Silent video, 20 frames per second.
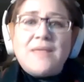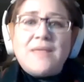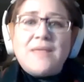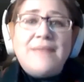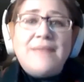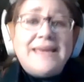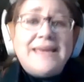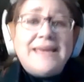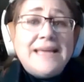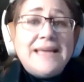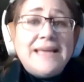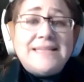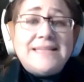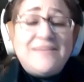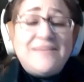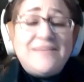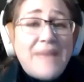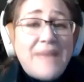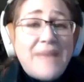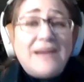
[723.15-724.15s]
My kids
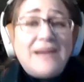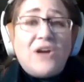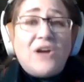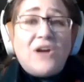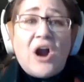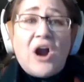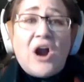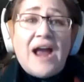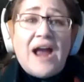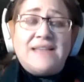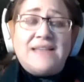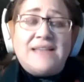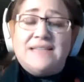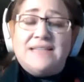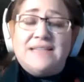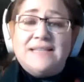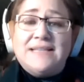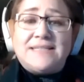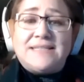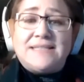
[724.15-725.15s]
have been in car
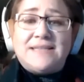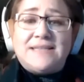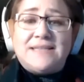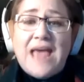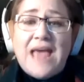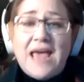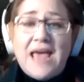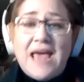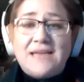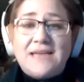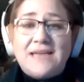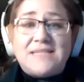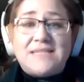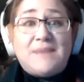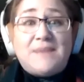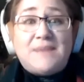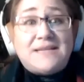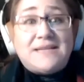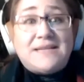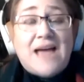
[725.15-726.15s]
accidents and
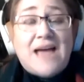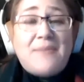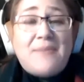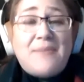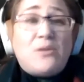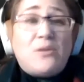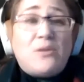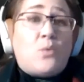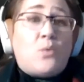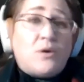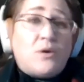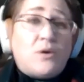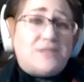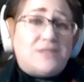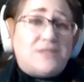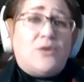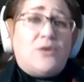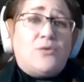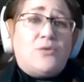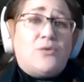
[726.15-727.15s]
spent time in a war
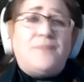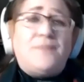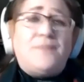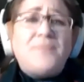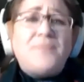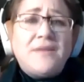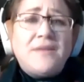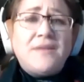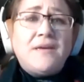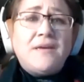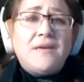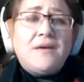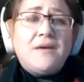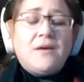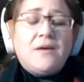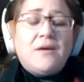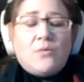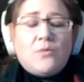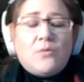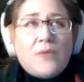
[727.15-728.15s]
zone.
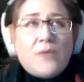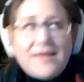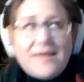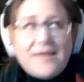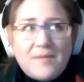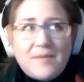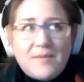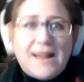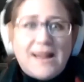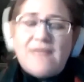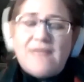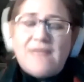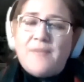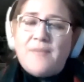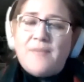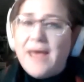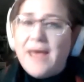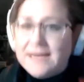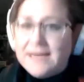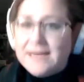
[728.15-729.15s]
We're in the middle of a
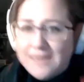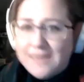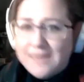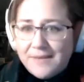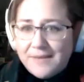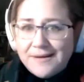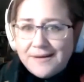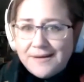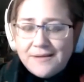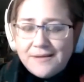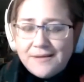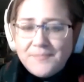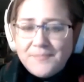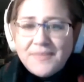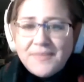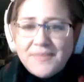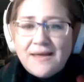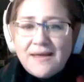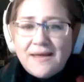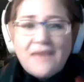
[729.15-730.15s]
pandemic.
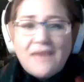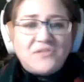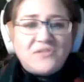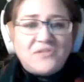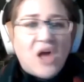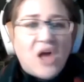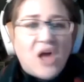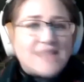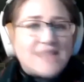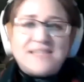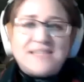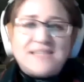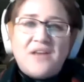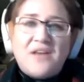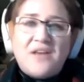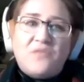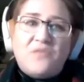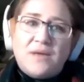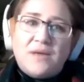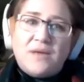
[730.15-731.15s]
I've lost
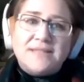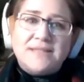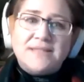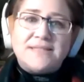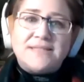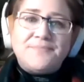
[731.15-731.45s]
loved ones.